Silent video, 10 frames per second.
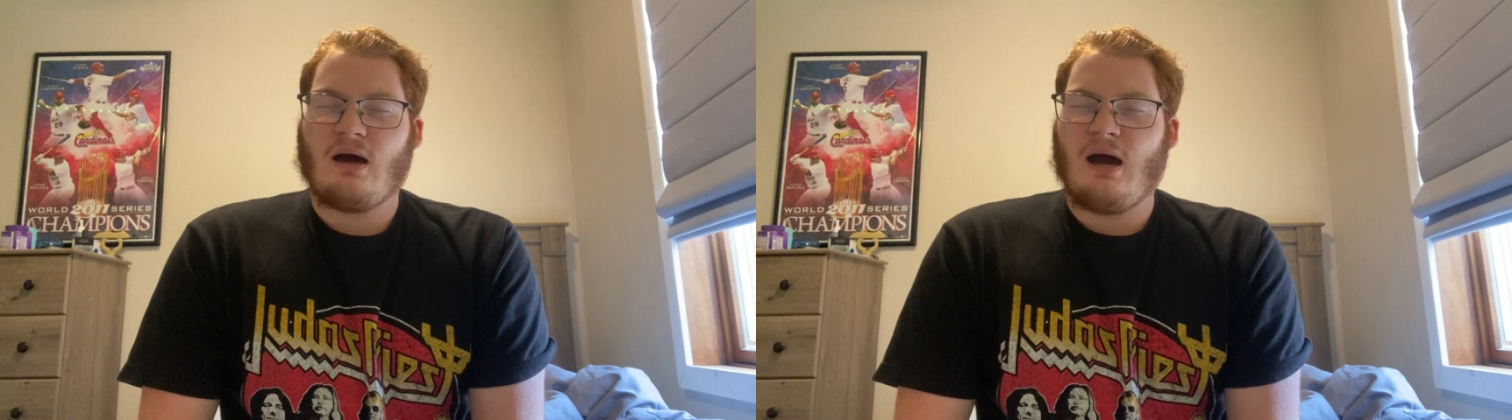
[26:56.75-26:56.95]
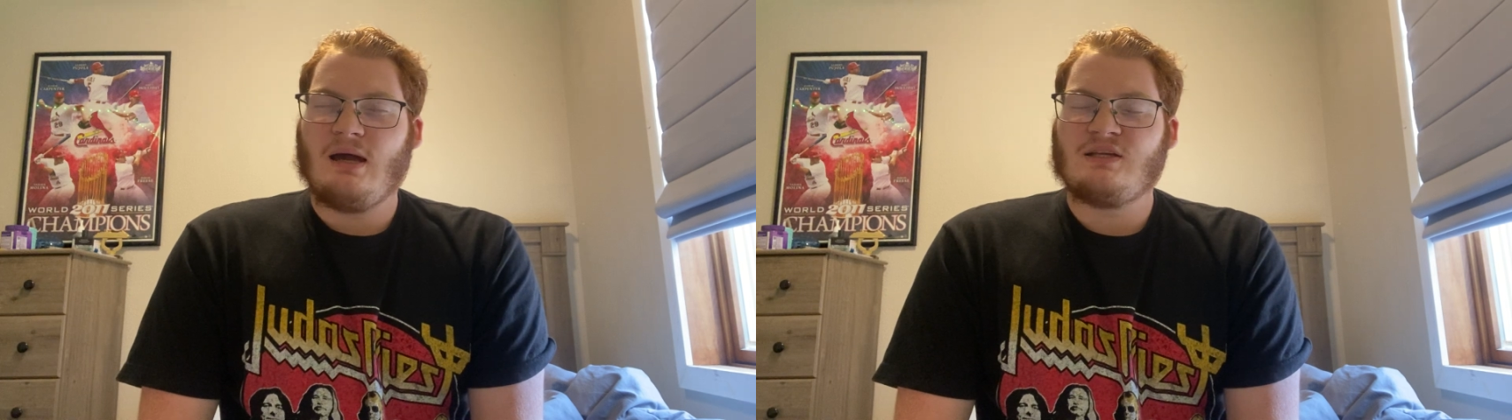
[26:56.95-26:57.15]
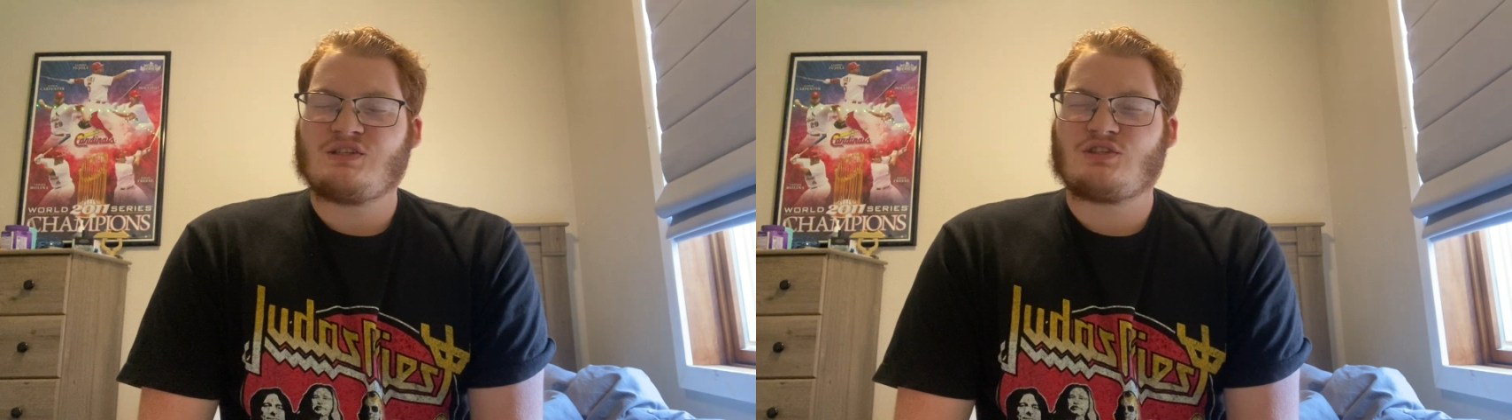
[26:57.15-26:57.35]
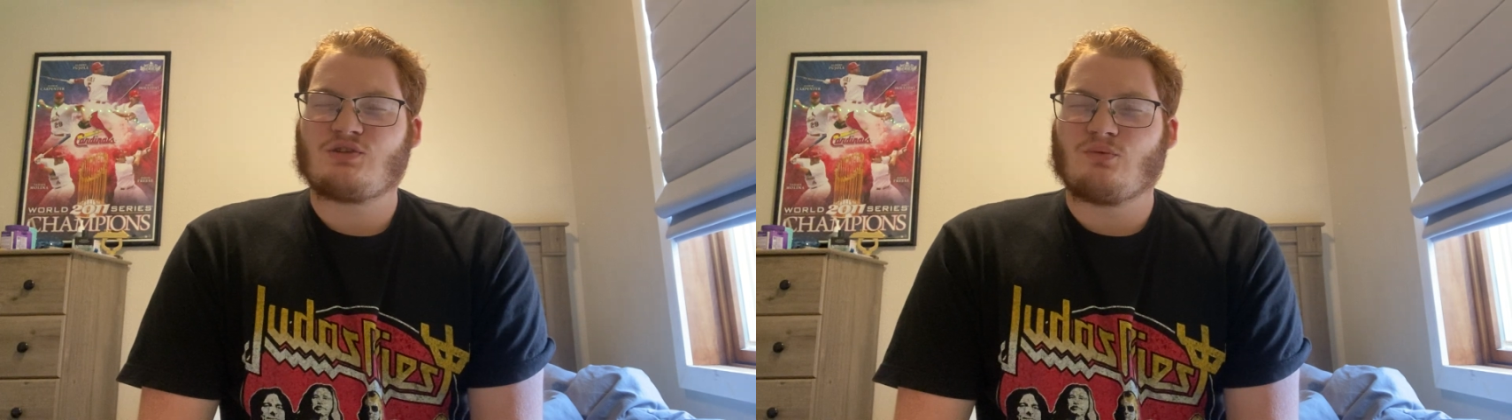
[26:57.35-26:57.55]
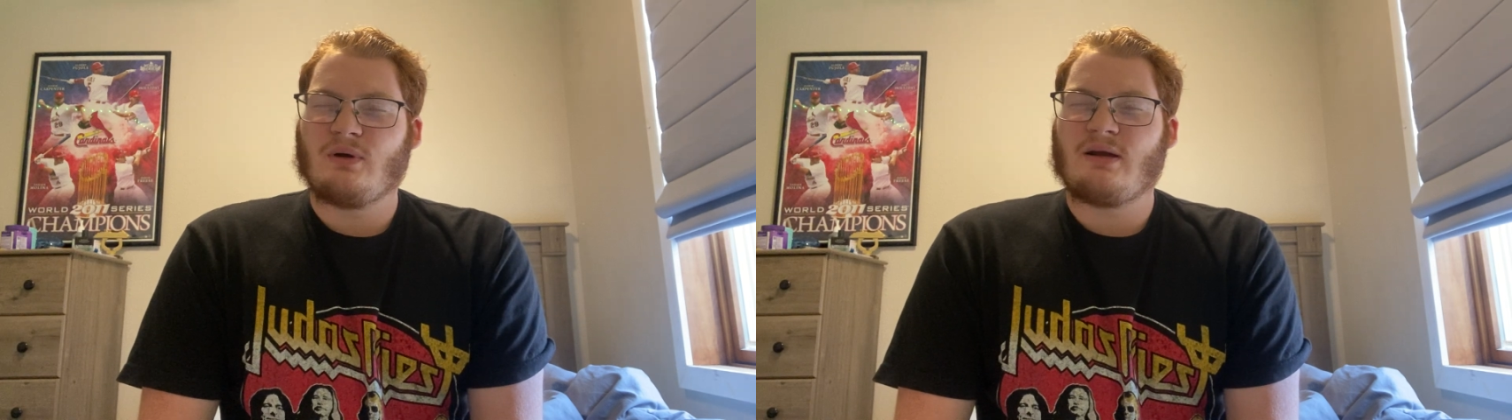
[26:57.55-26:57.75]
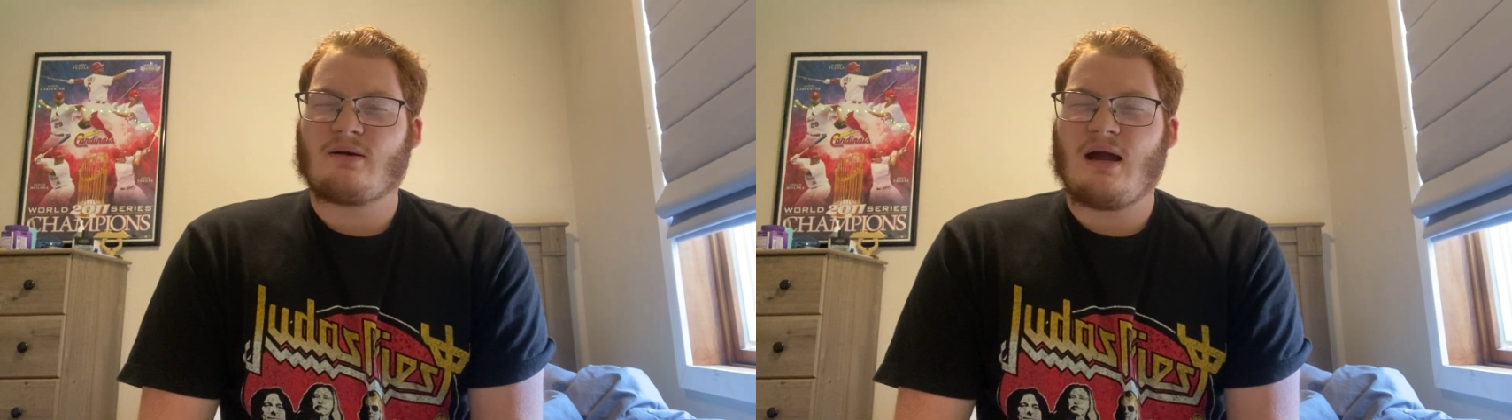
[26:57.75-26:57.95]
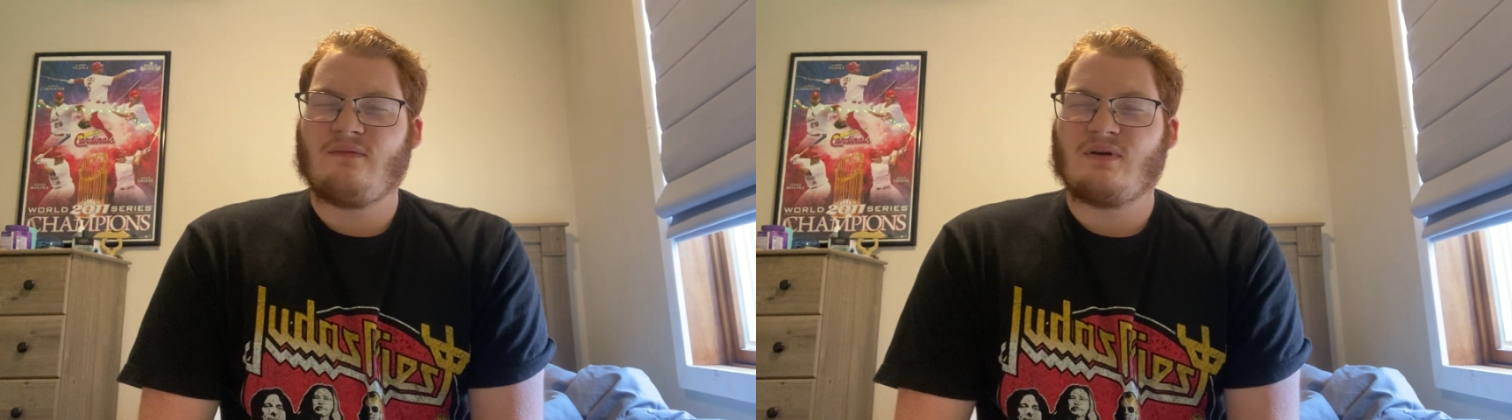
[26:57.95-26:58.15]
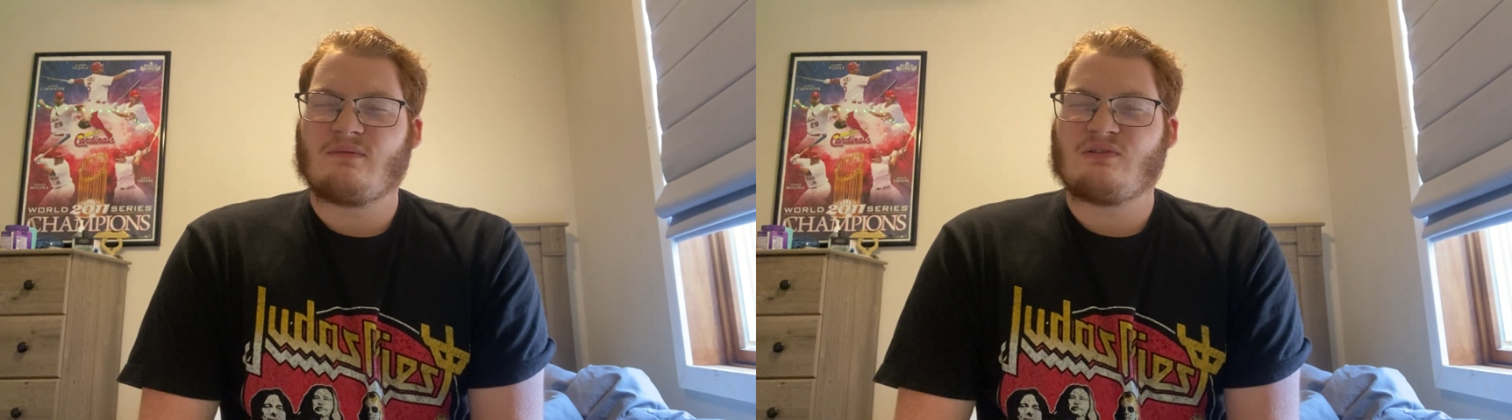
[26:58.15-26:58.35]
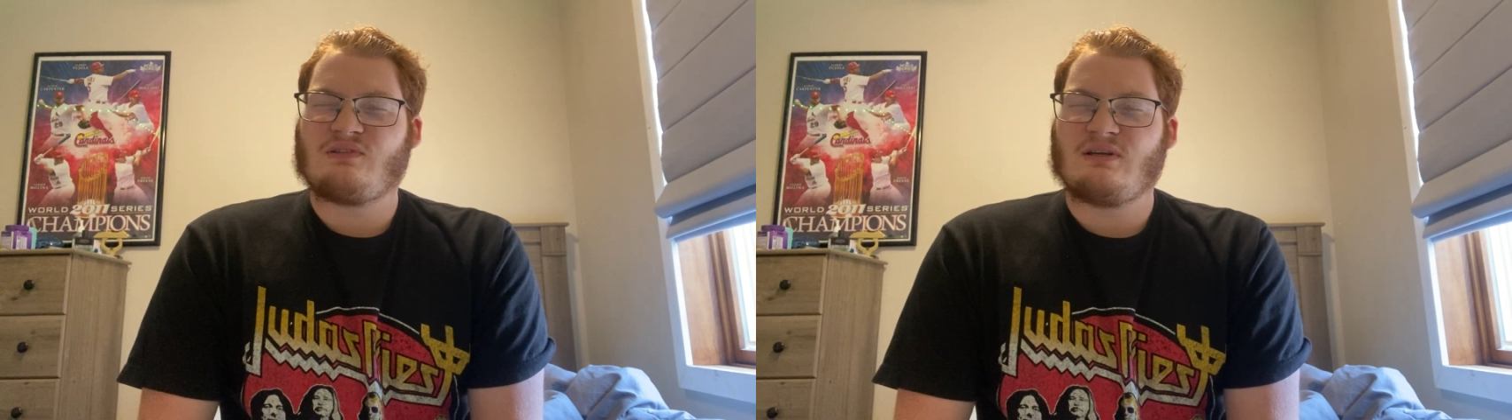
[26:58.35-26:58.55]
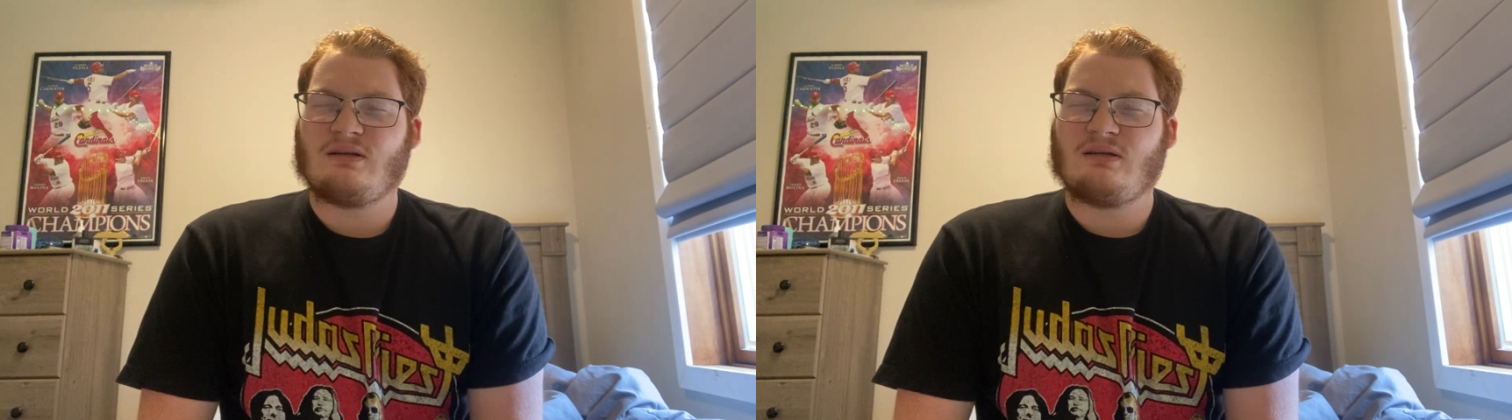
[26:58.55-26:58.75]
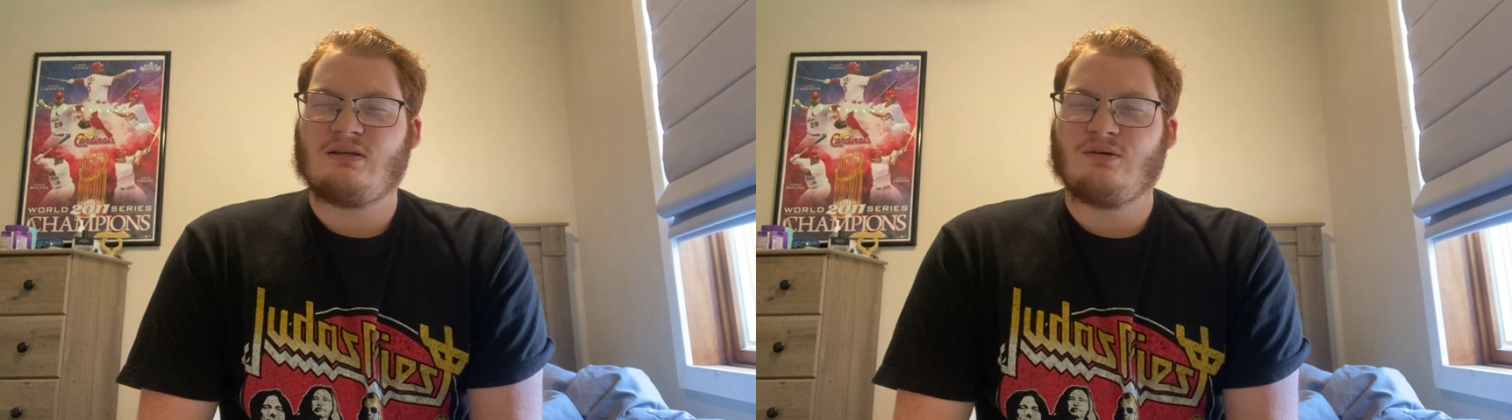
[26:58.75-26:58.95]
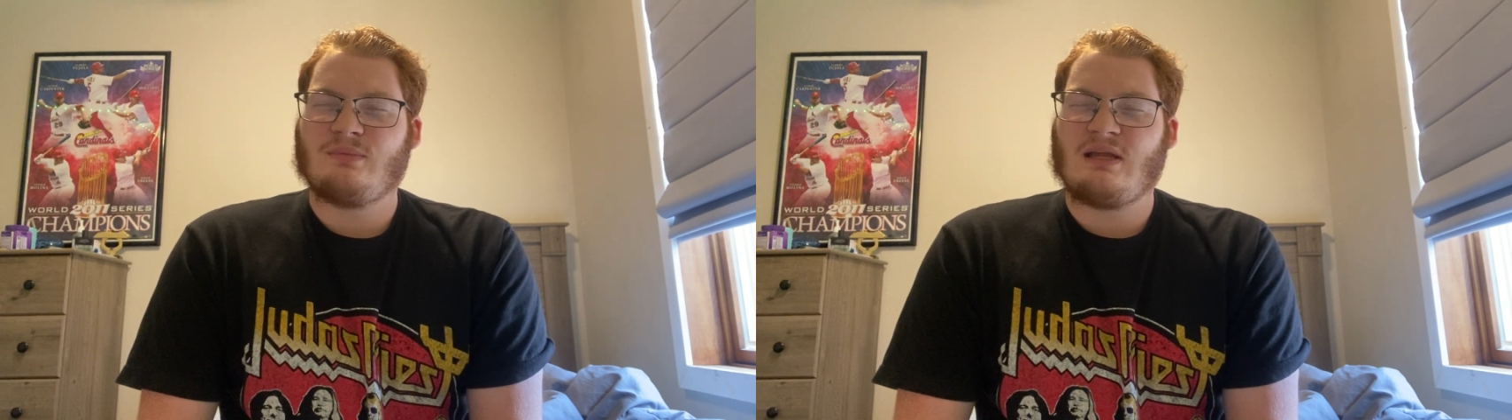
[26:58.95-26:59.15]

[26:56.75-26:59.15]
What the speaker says: I swear I've never seen a human